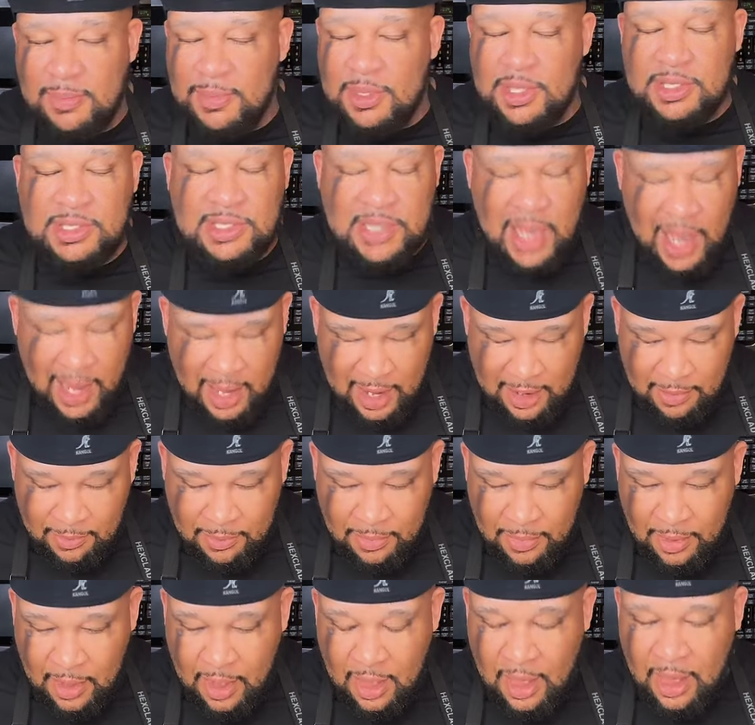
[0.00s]
is gonna be the
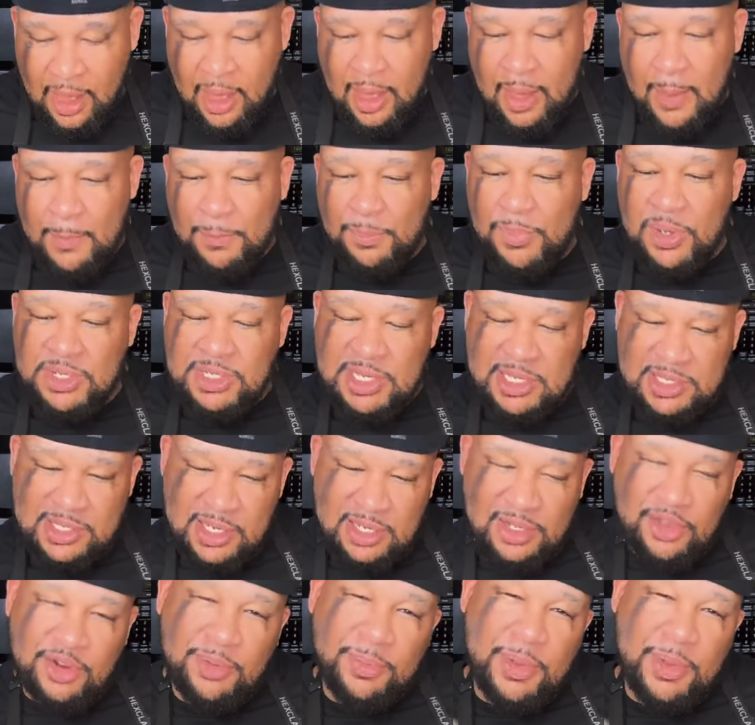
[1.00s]
same, but just a